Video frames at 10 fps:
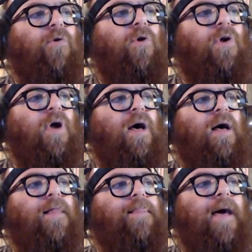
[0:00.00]
for
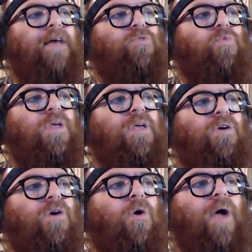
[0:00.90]
last
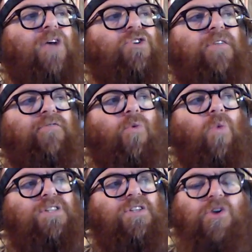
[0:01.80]
week, or actually for
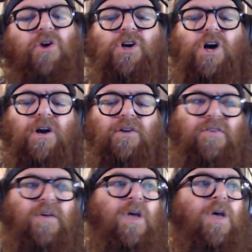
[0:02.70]
What's in Your
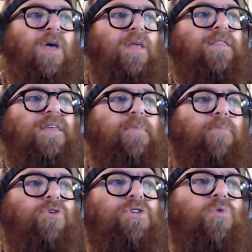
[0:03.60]
Cart, the
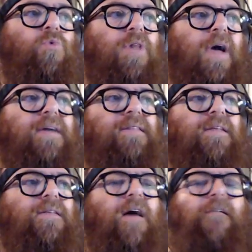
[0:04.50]
person who
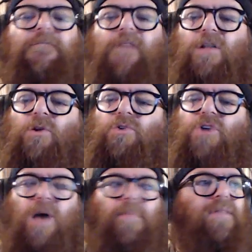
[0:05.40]
liked and
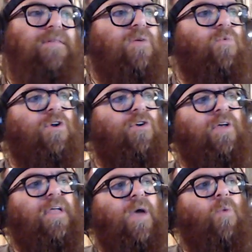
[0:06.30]
followed, commenting, we're
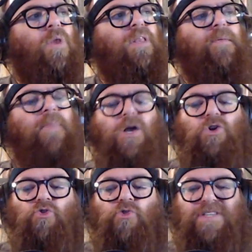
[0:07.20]
looking at
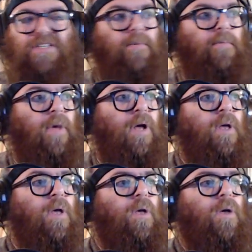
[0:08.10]
William Grissom.
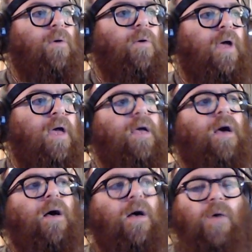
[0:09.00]
Okay,
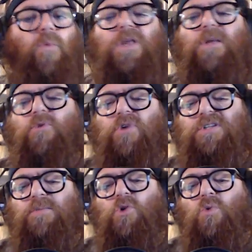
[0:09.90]
William
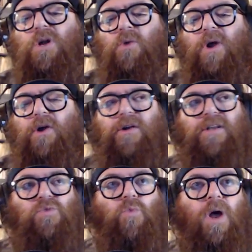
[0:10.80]
Grissom, you win a
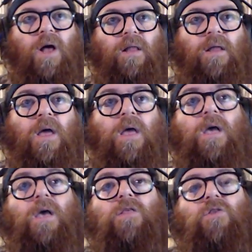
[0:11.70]
record as well.
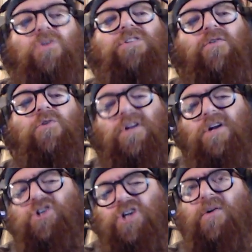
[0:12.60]
Those of you
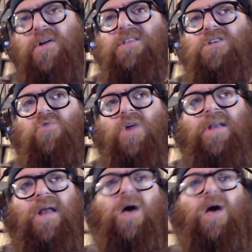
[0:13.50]
that are sharing this right